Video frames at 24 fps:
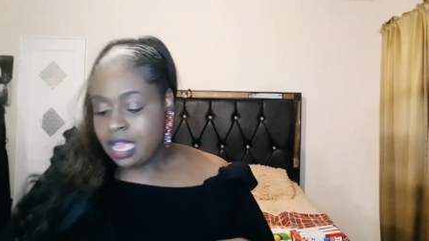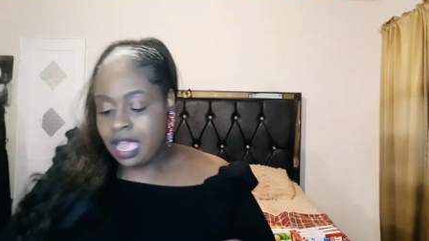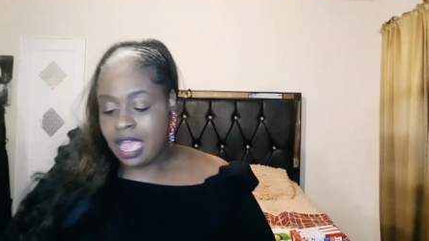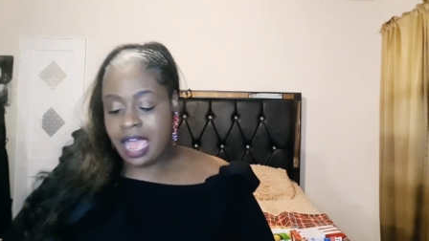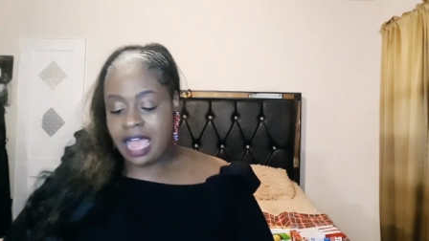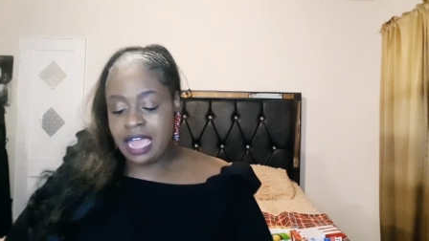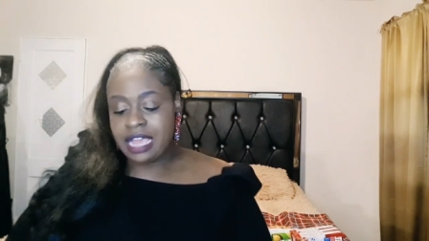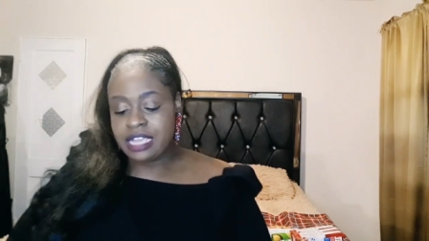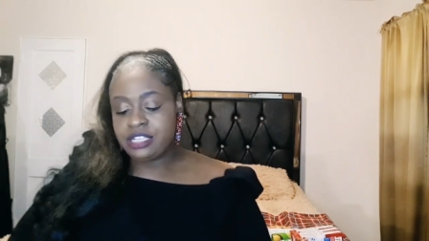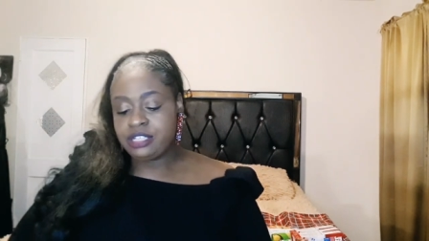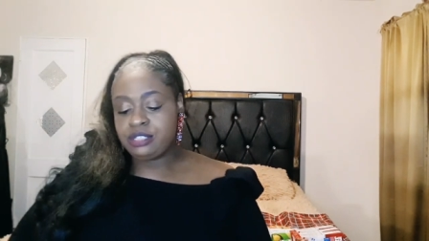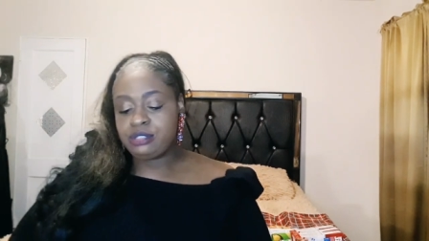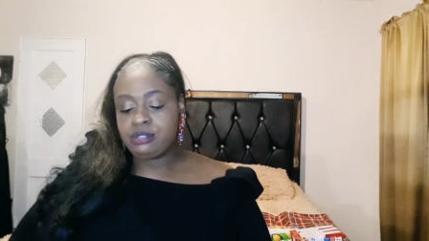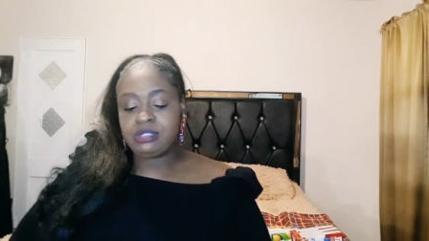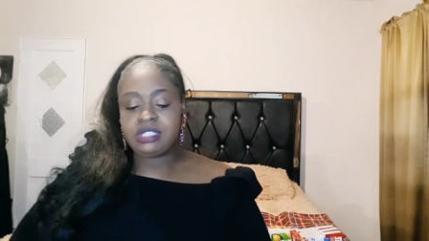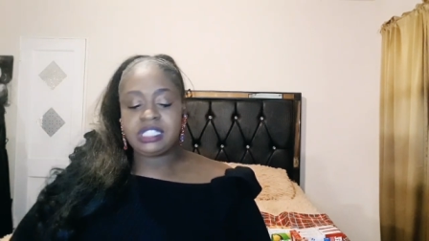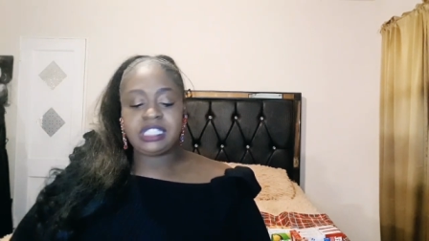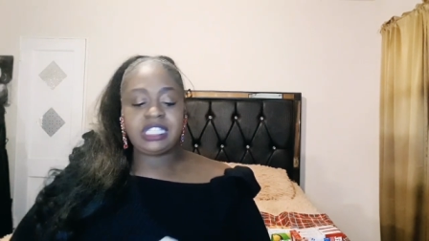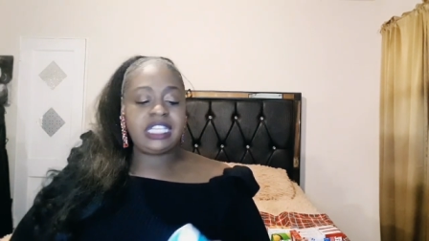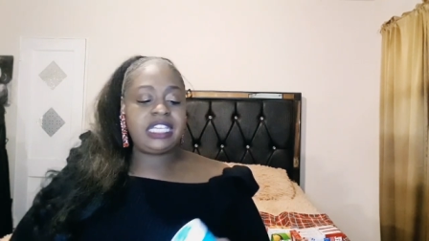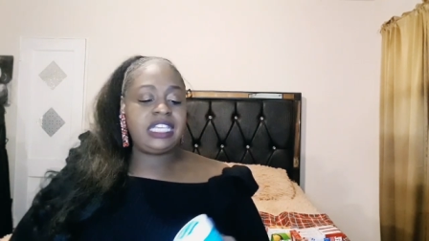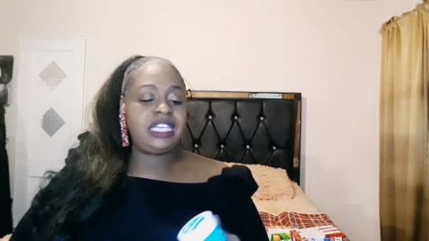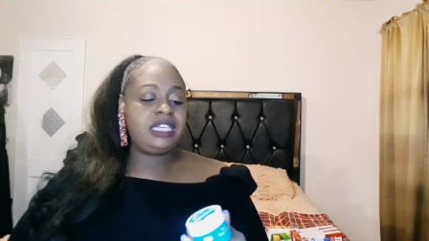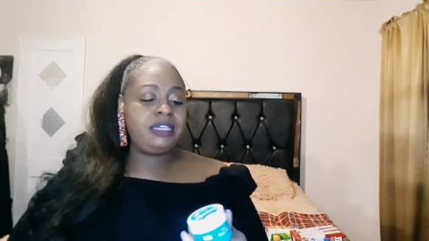I use
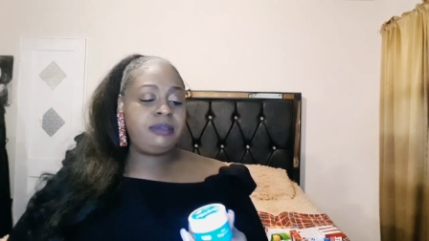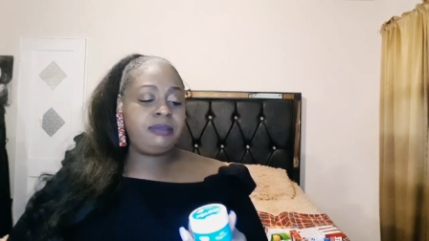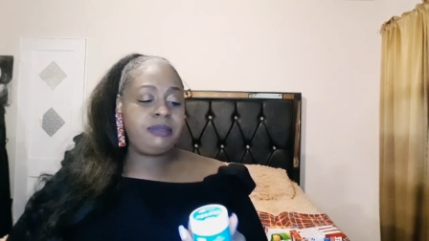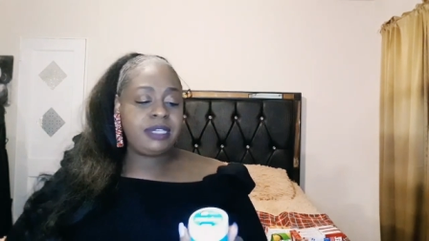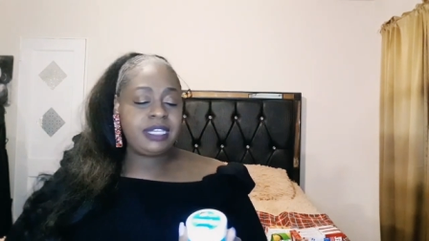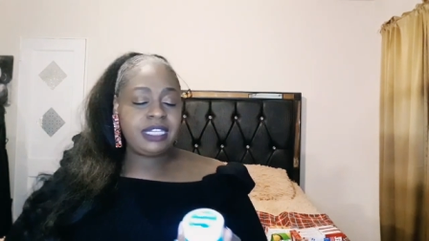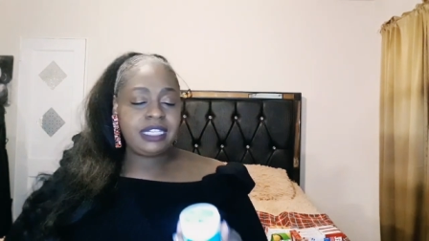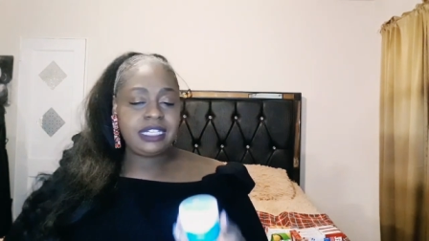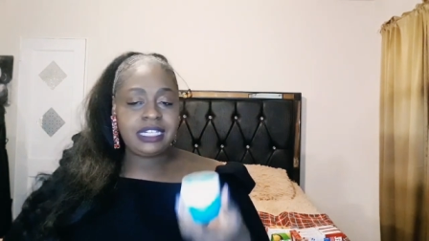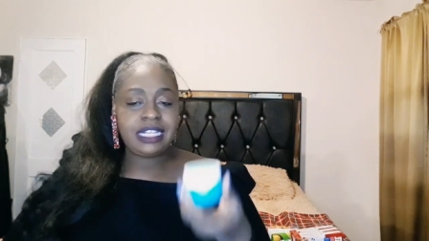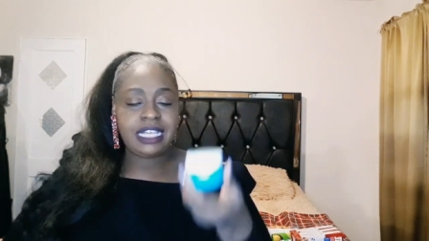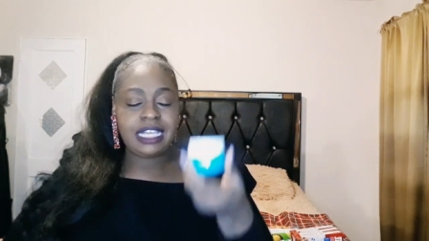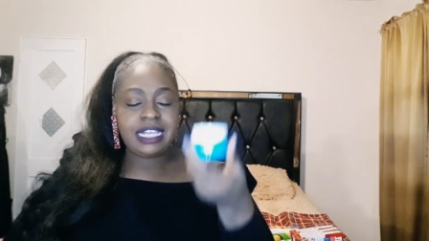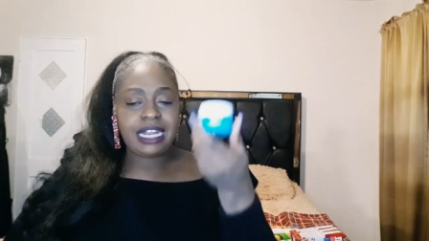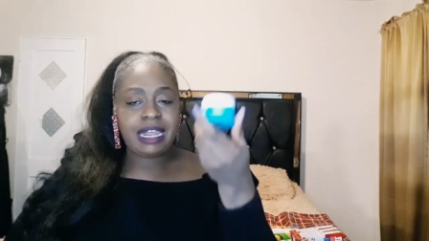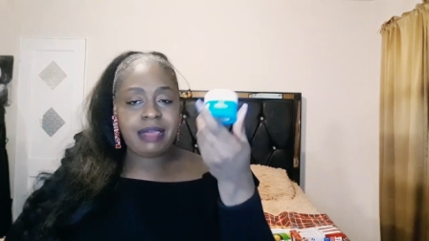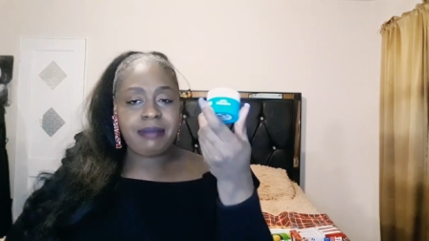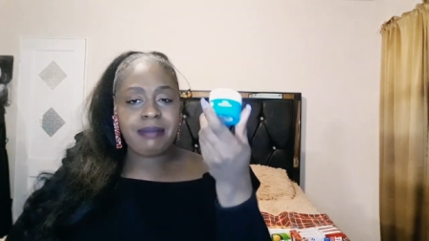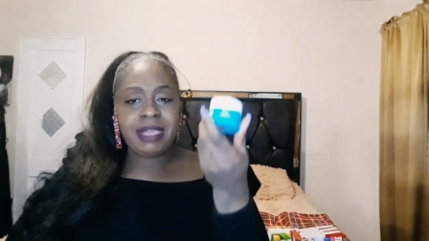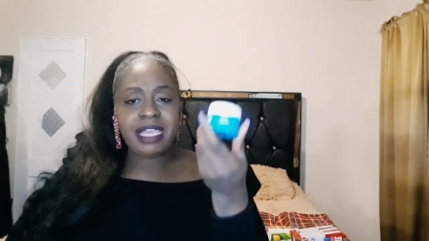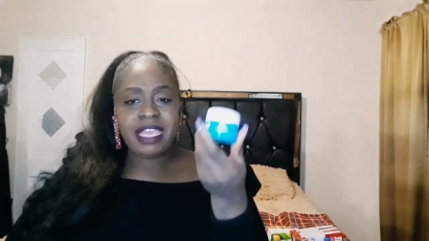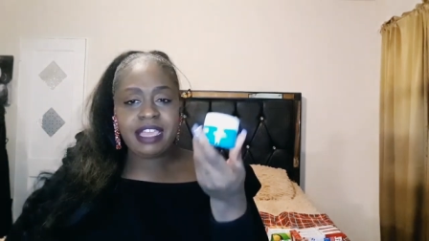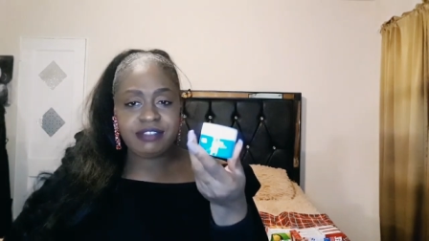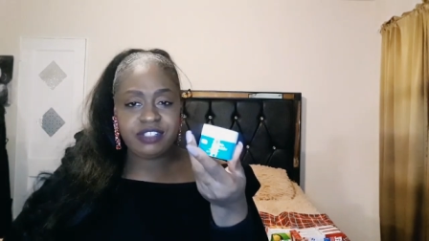the Eben, and I
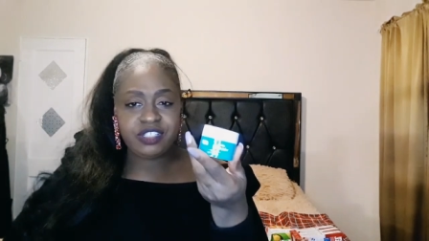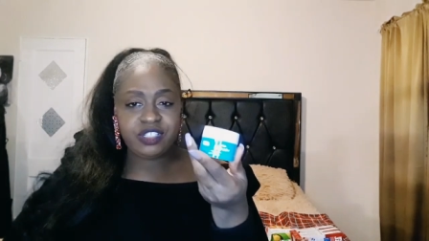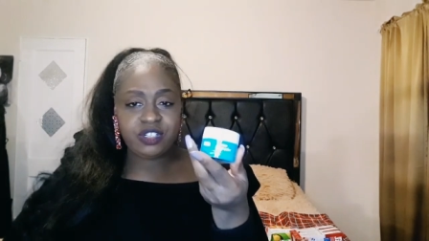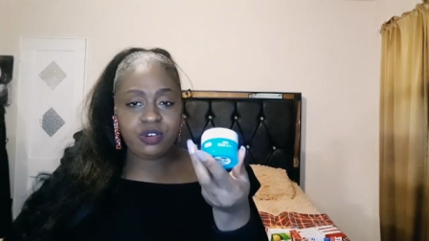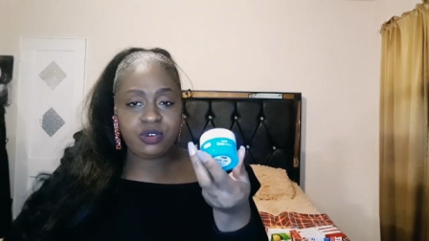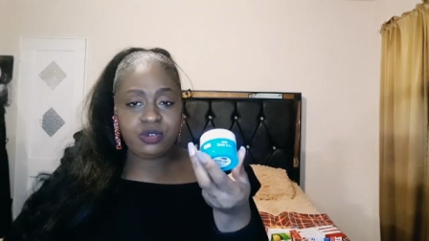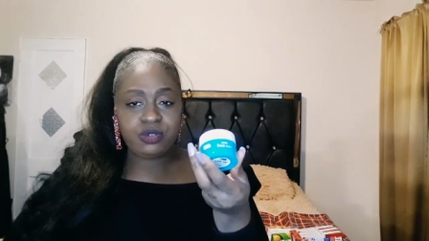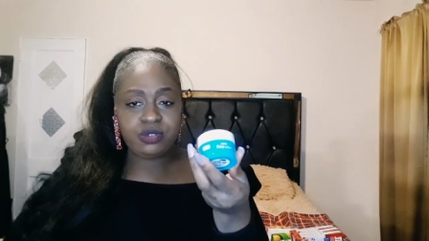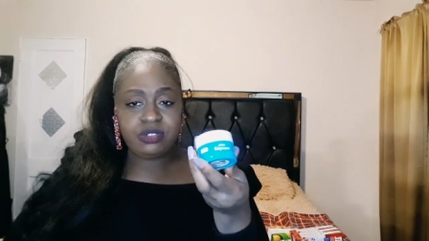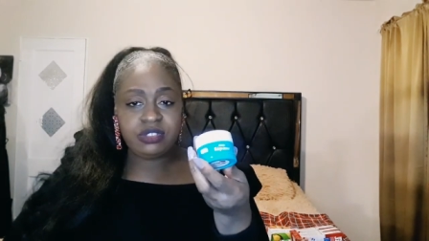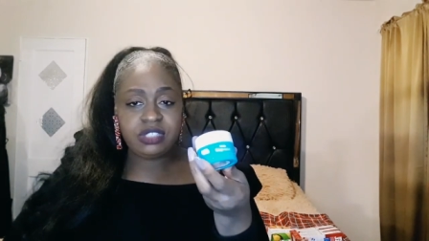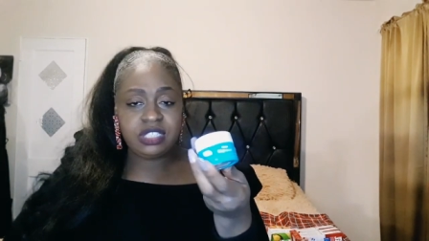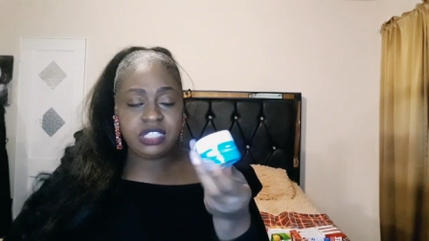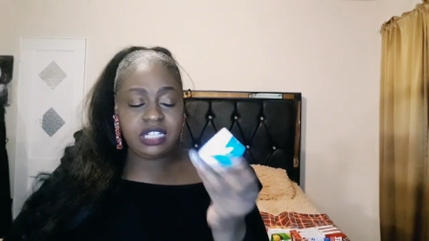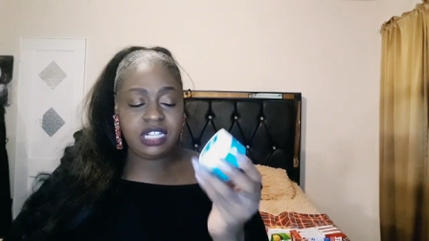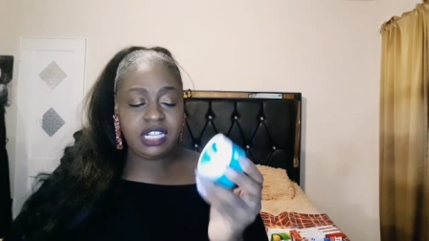may have showed,